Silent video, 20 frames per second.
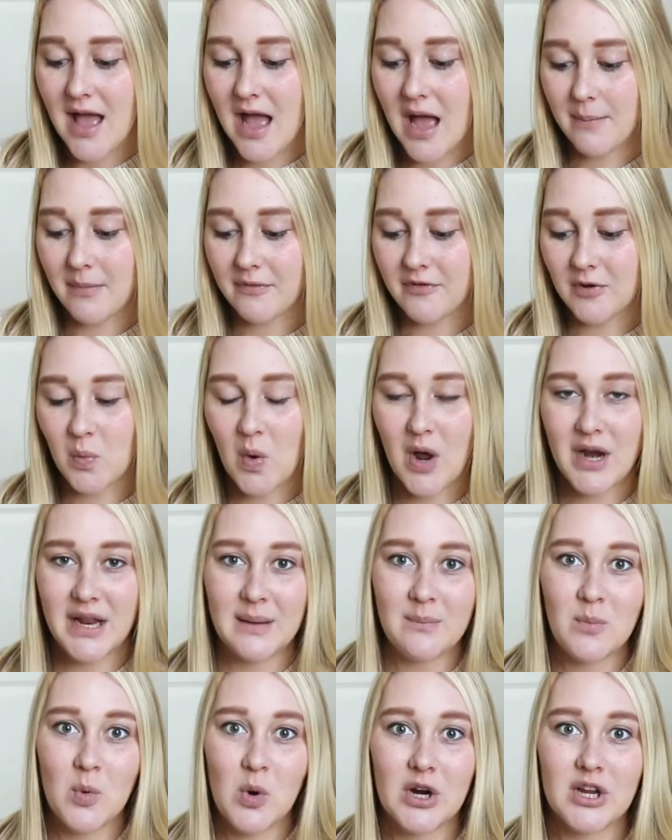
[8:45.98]
if you're
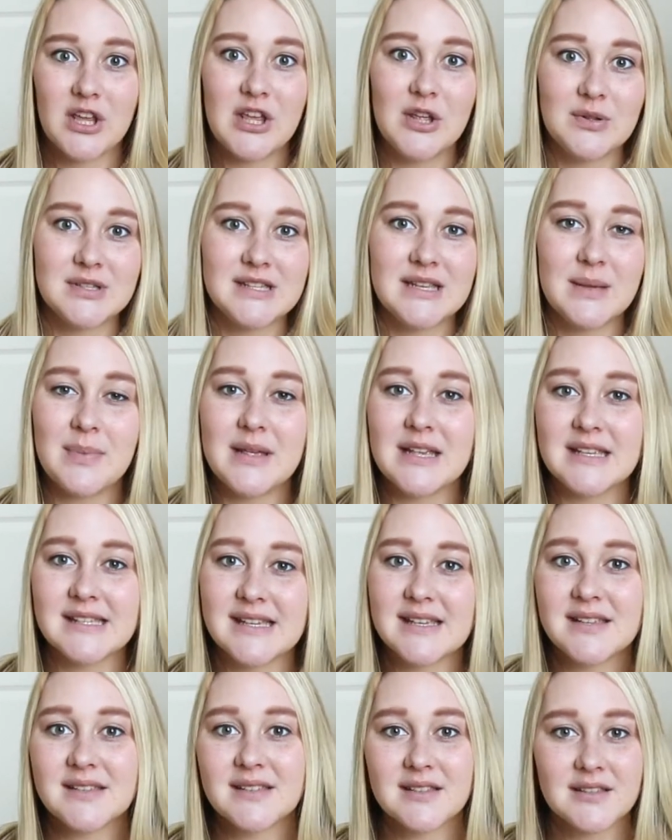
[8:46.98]
wanting more cutesy
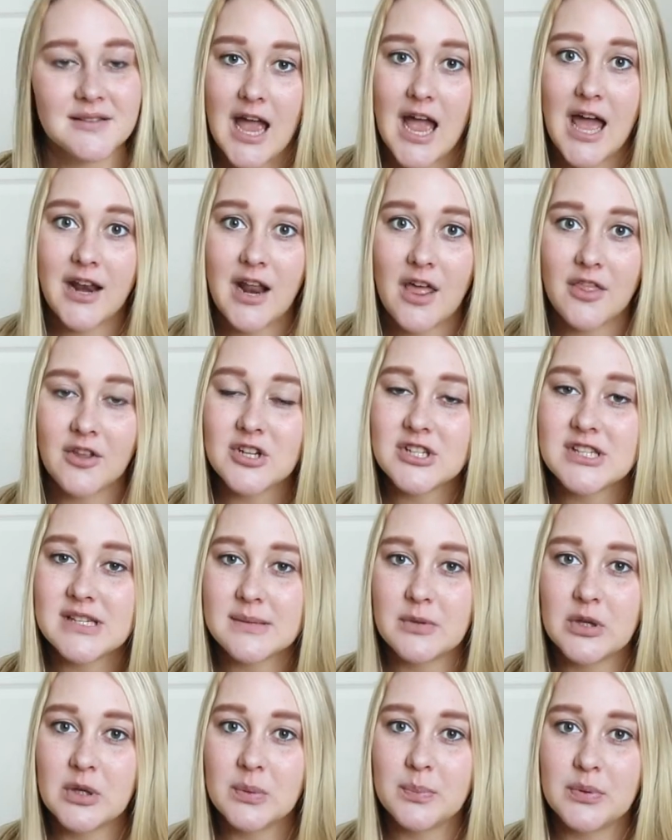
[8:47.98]
pieces. Another
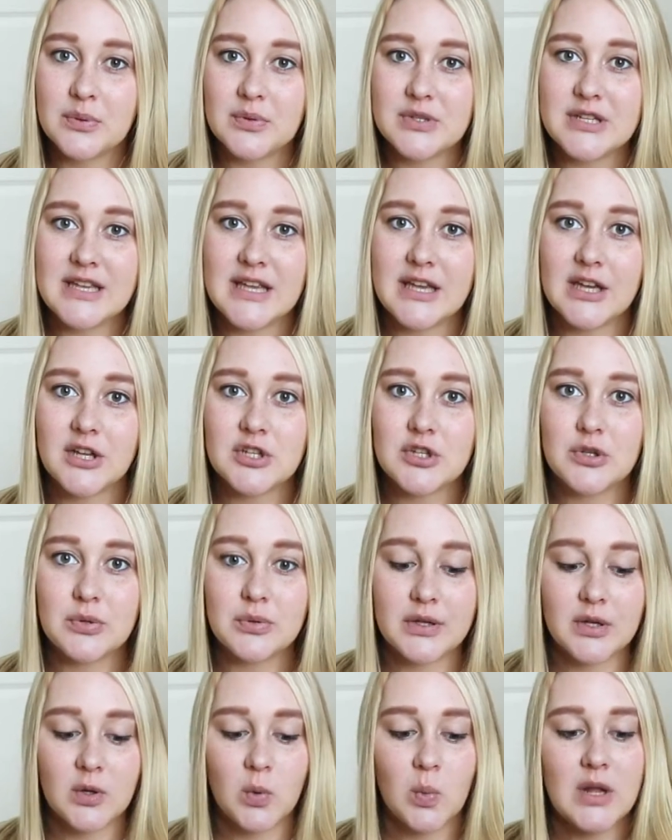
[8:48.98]
similar boutique to
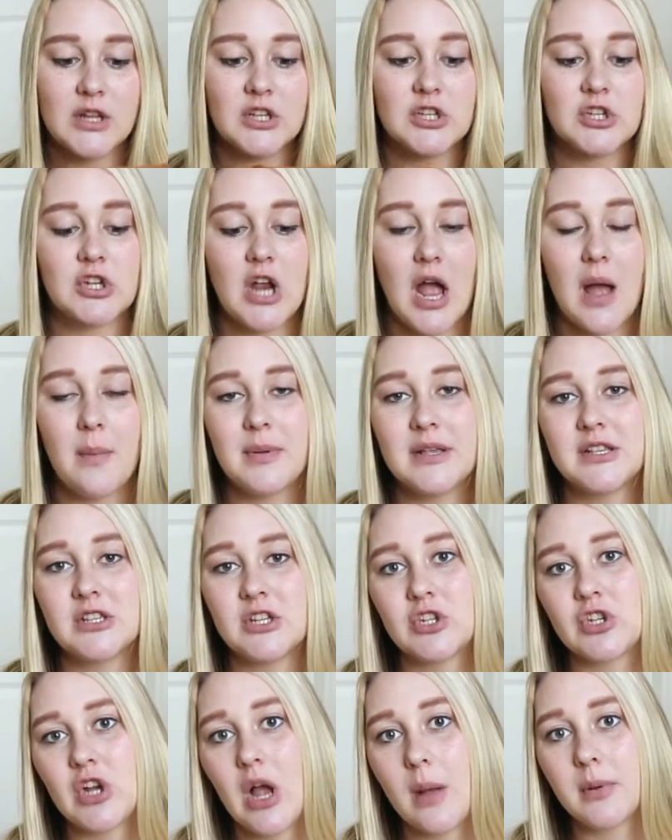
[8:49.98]
Little One's Shop is
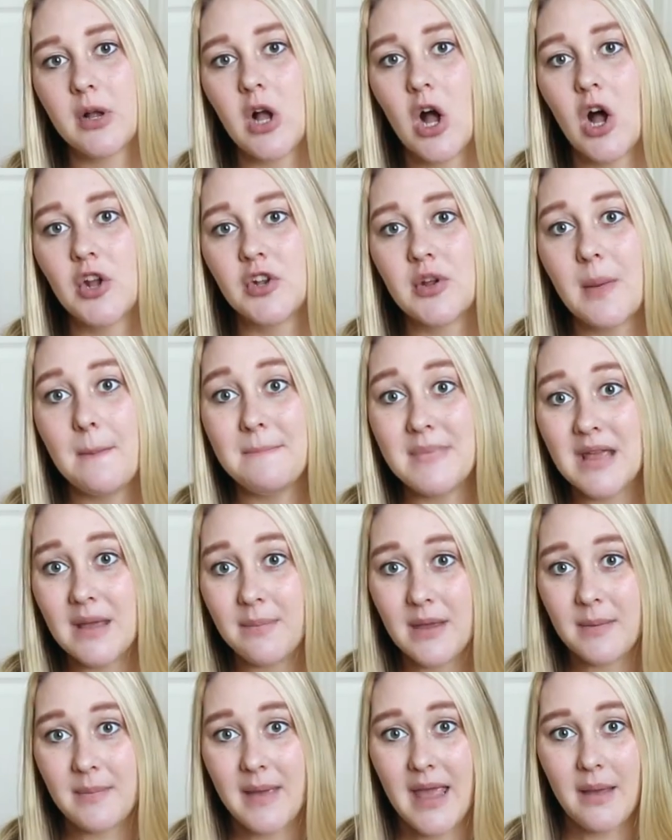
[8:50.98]
a shop called
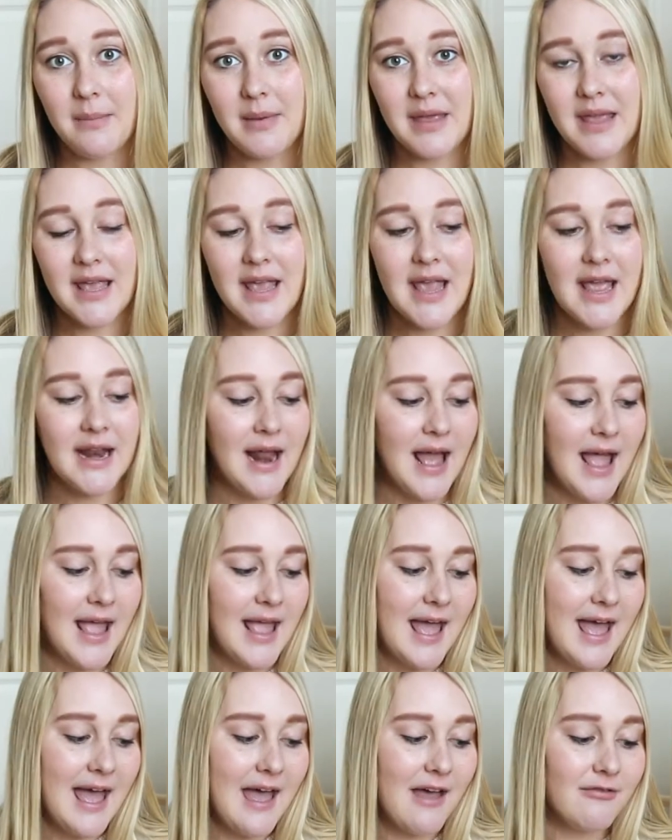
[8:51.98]
Meebee Baby, and I
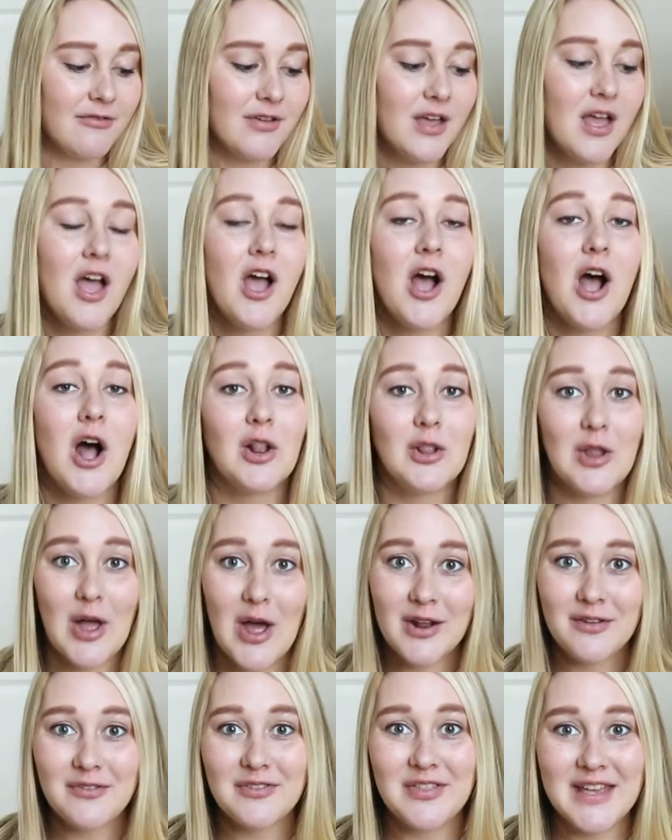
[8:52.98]
have a
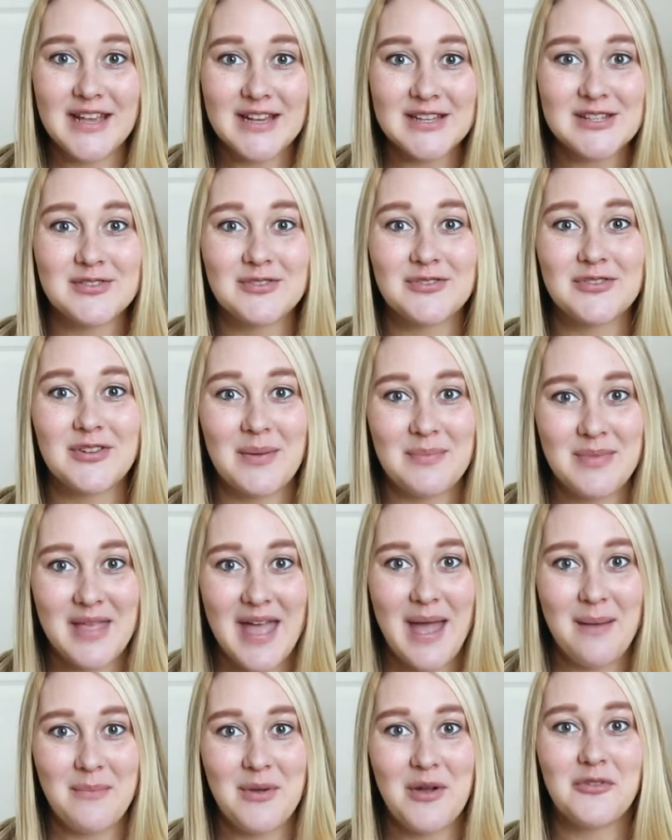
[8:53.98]
lot of things from
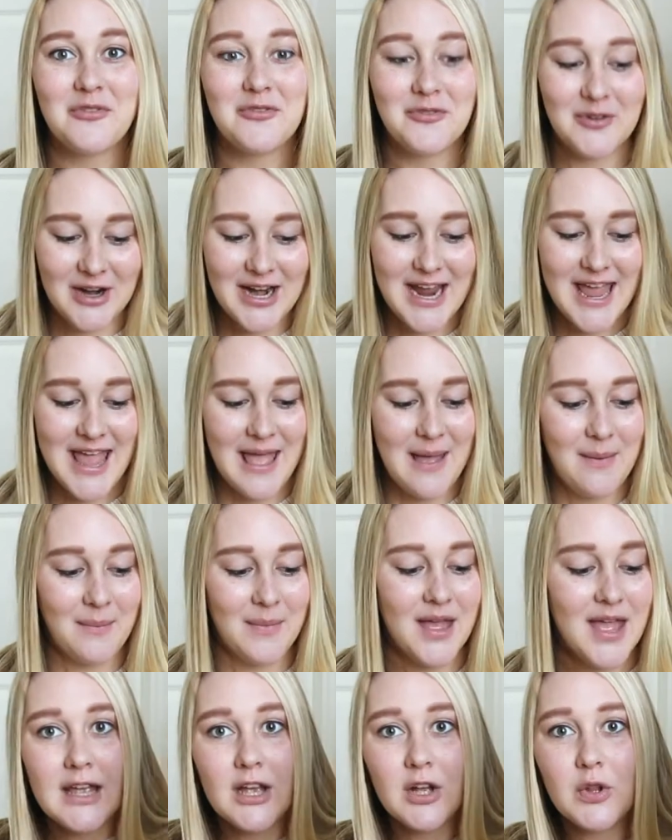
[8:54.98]
them for
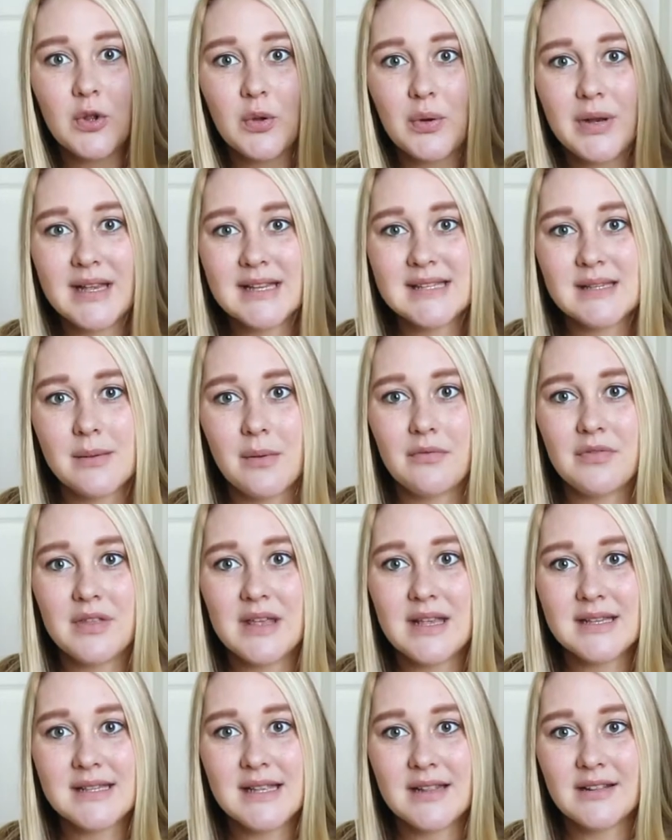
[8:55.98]
him, including some of
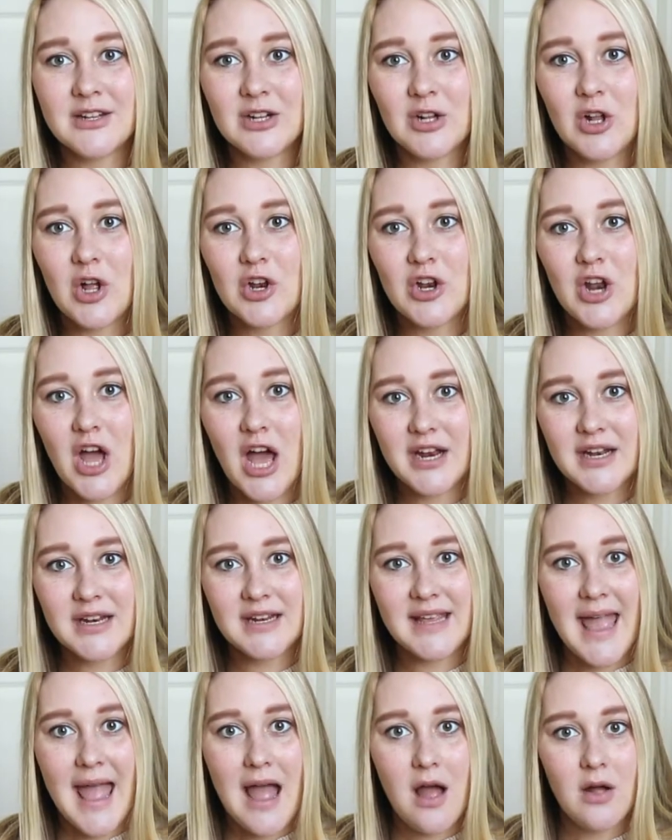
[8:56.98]
these little
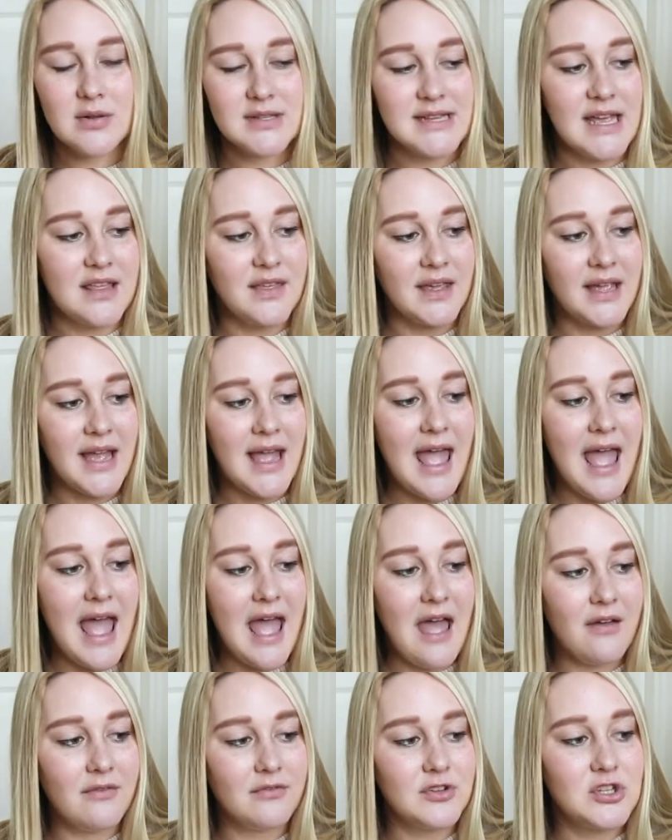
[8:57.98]
knotted gowns. I think I
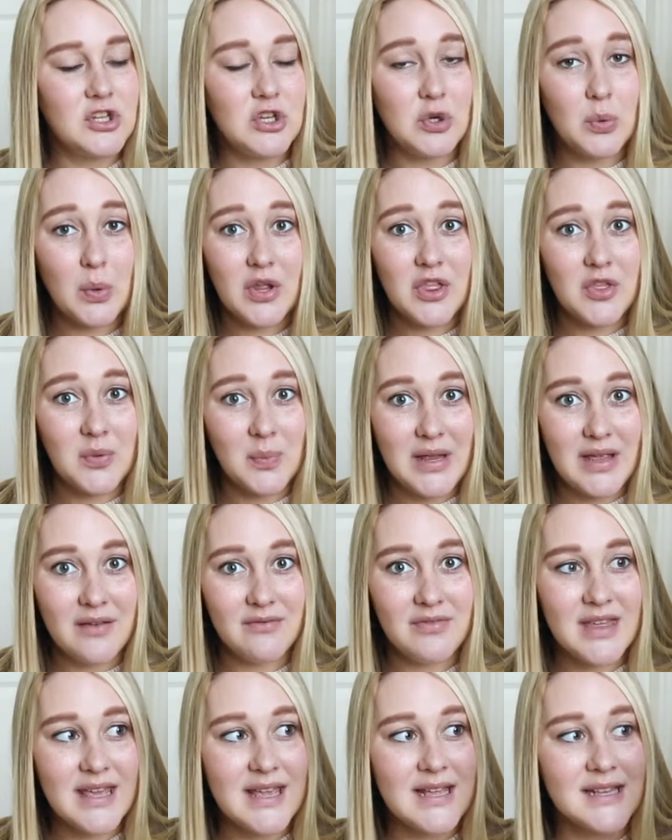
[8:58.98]
have 2 or 3
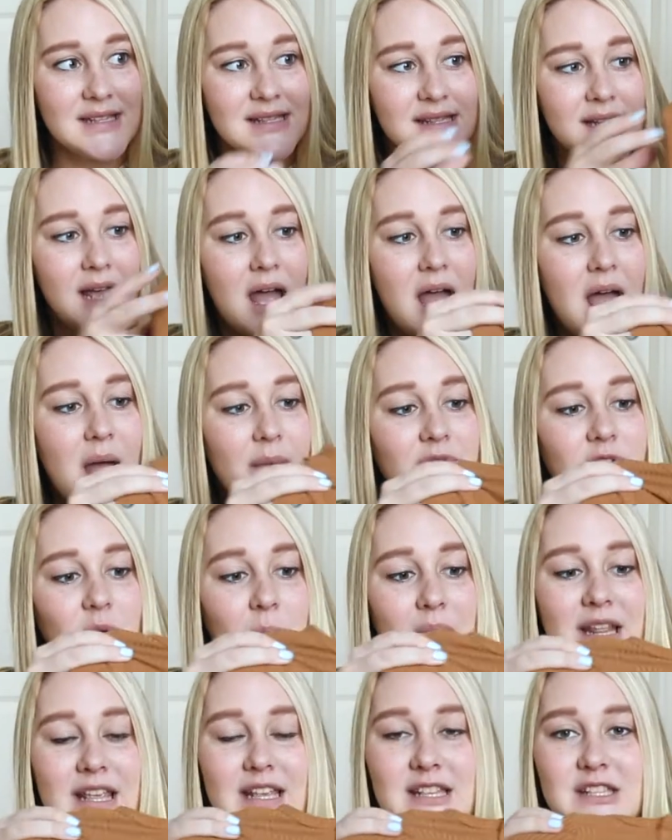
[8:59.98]
of these for
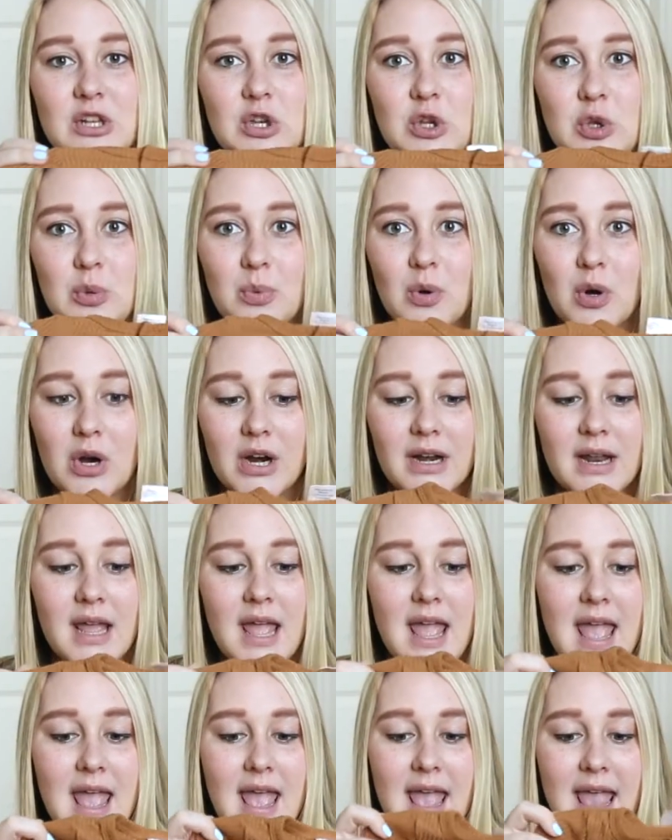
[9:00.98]
when he's a newborn,
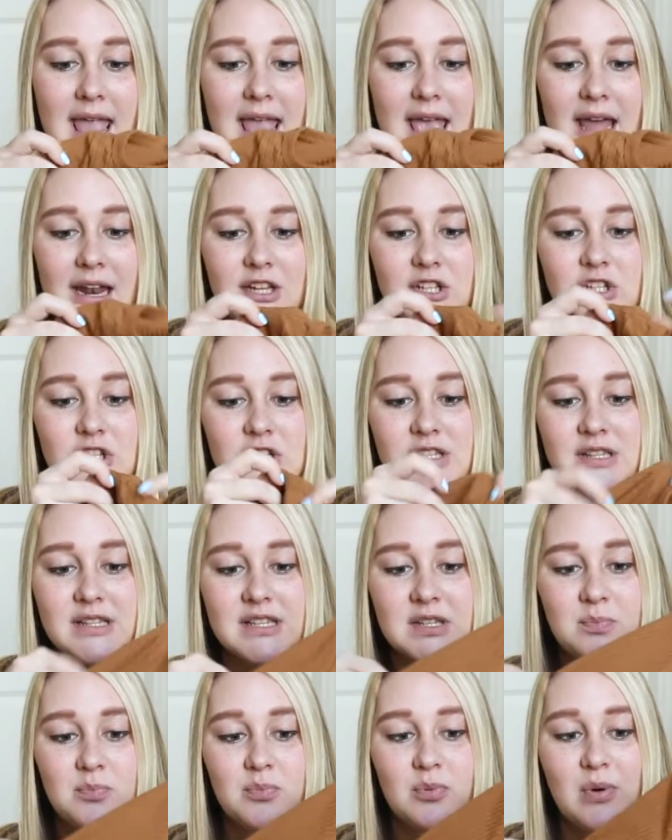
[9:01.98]
and it's just
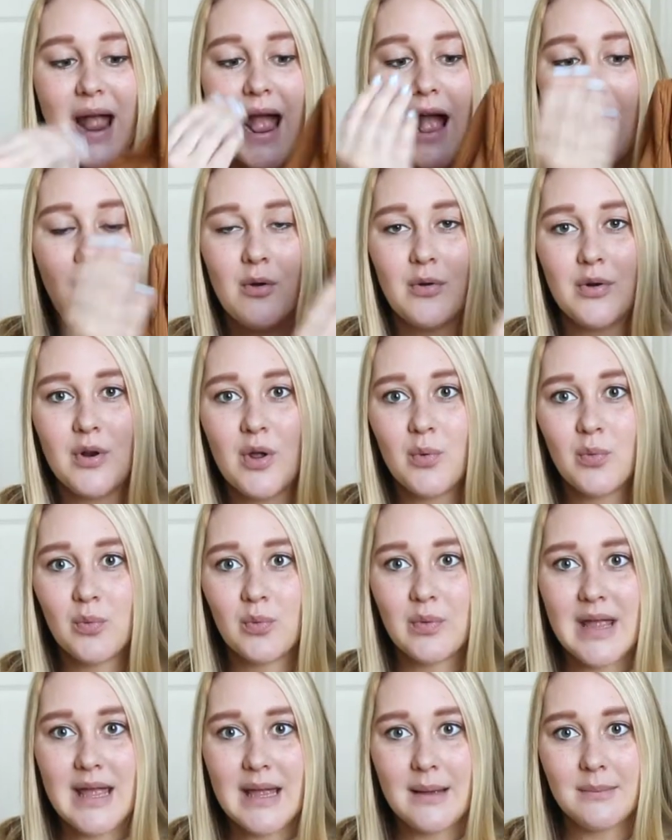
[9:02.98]
this brown
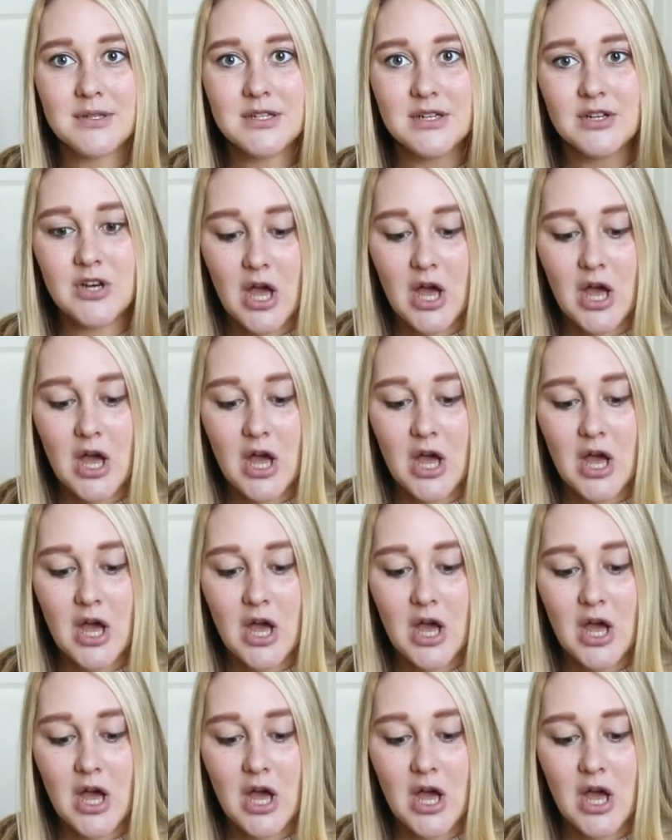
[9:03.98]
ribbed